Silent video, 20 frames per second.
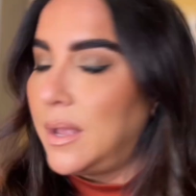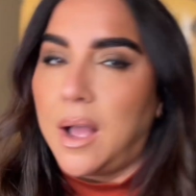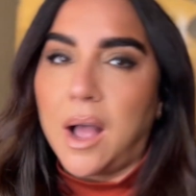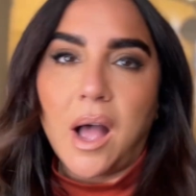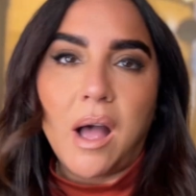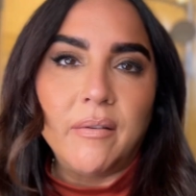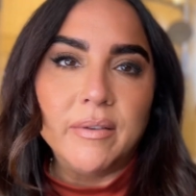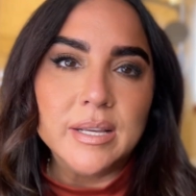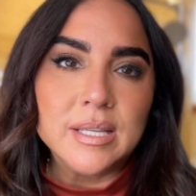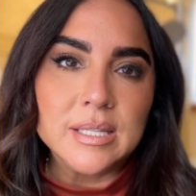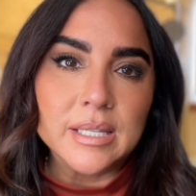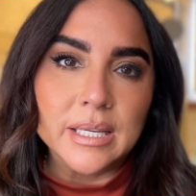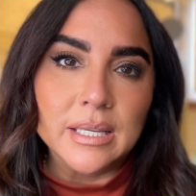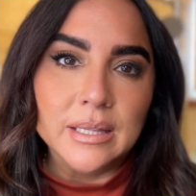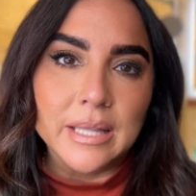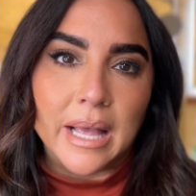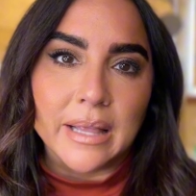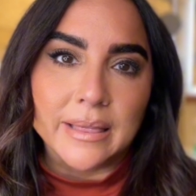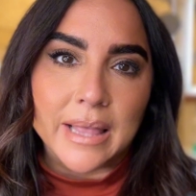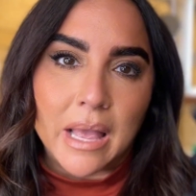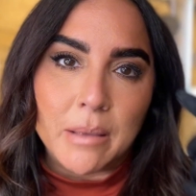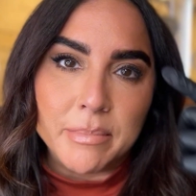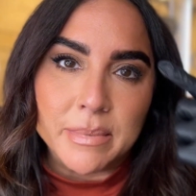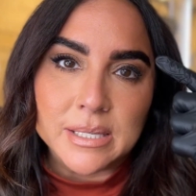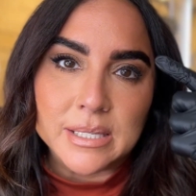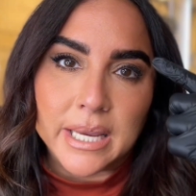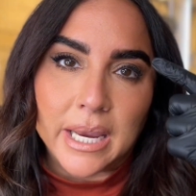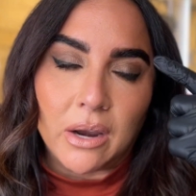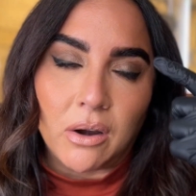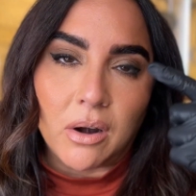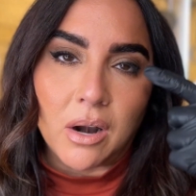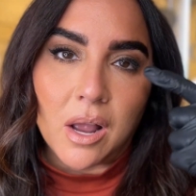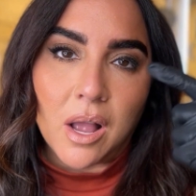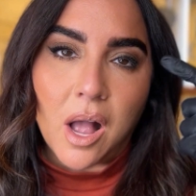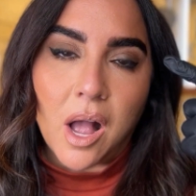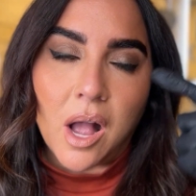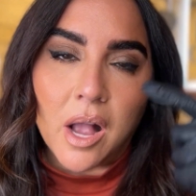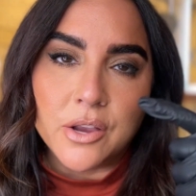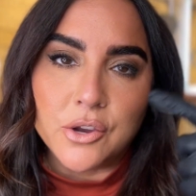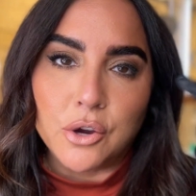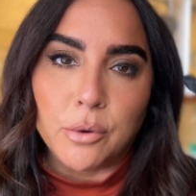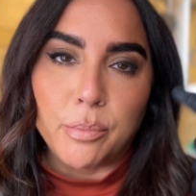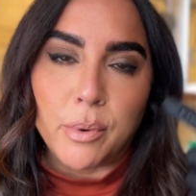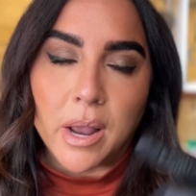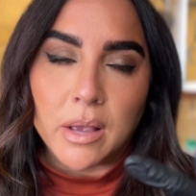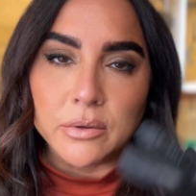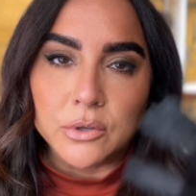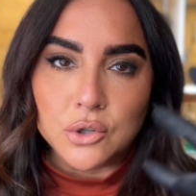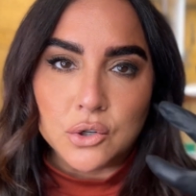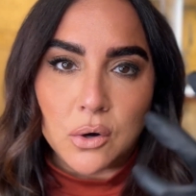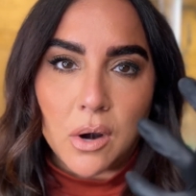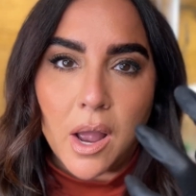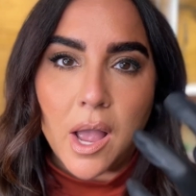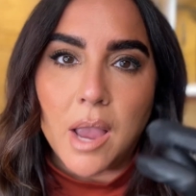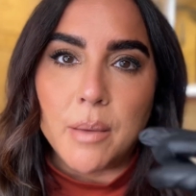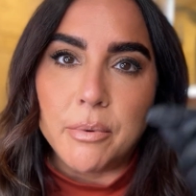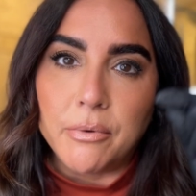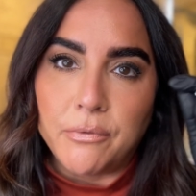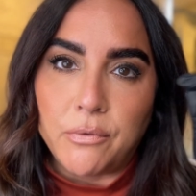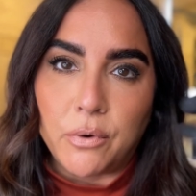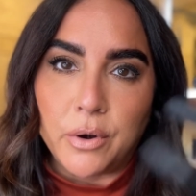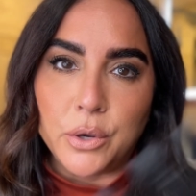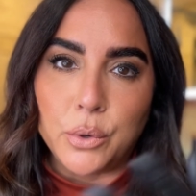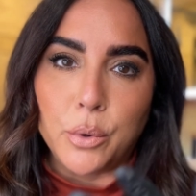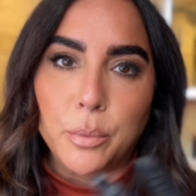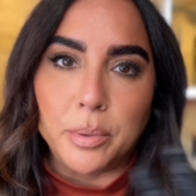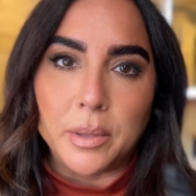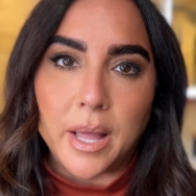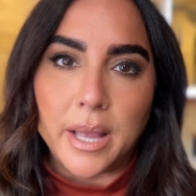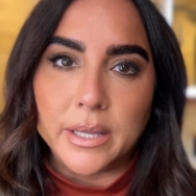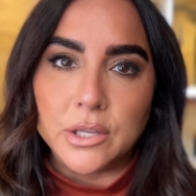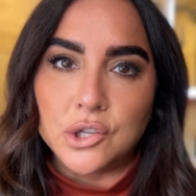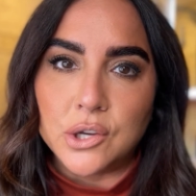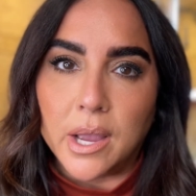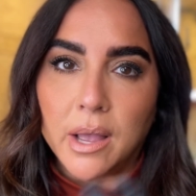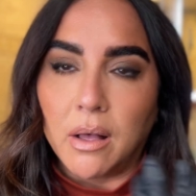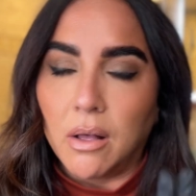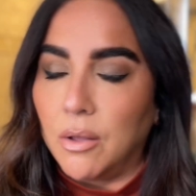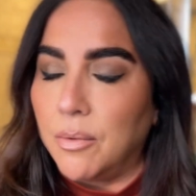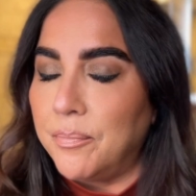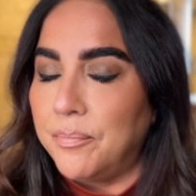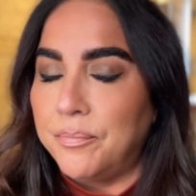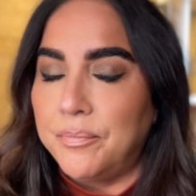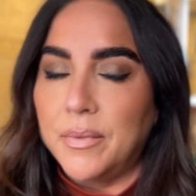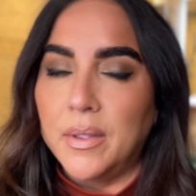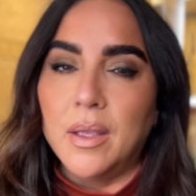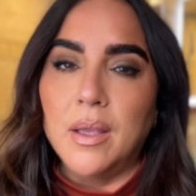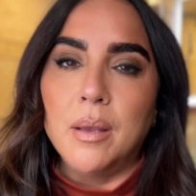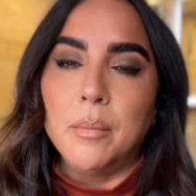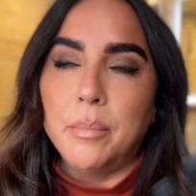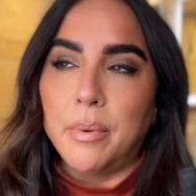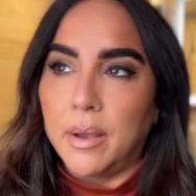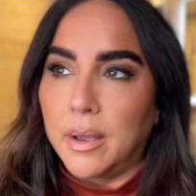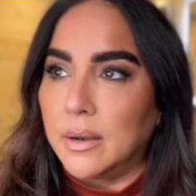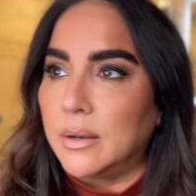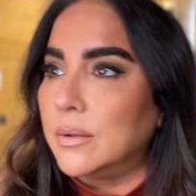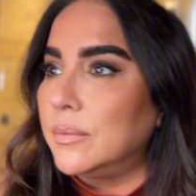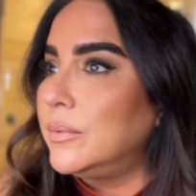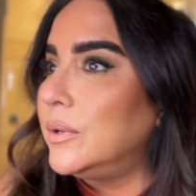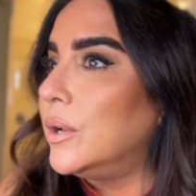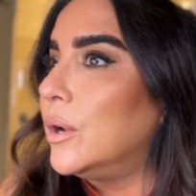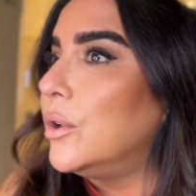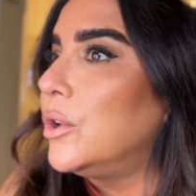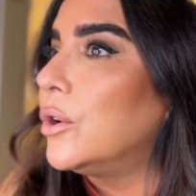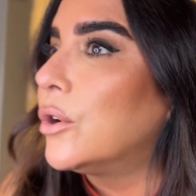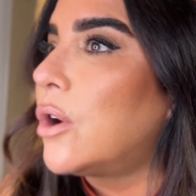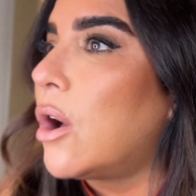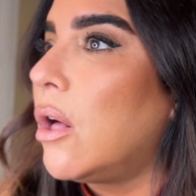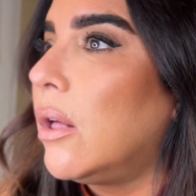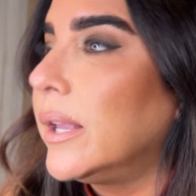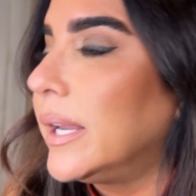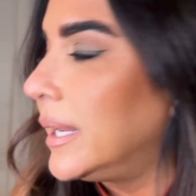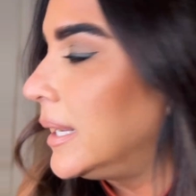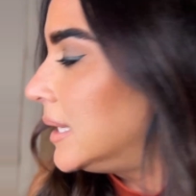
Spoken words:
Obviously let that mascara on your brows dry before you apply gel, but you know, you're calling it a